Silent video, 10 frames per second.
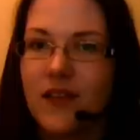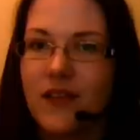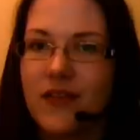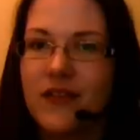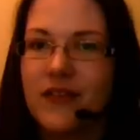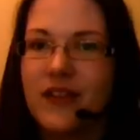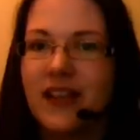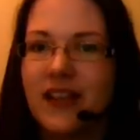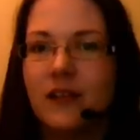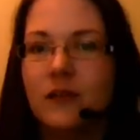
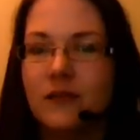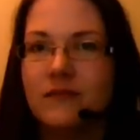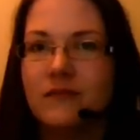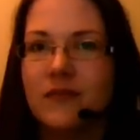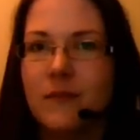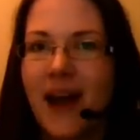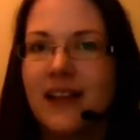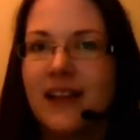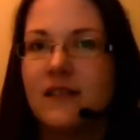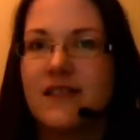little
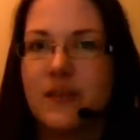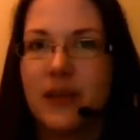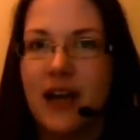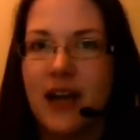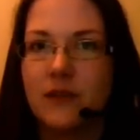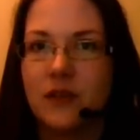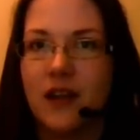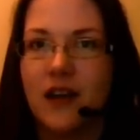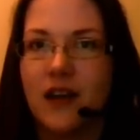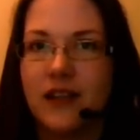battles that we have
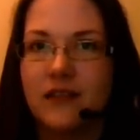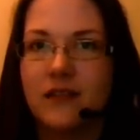online,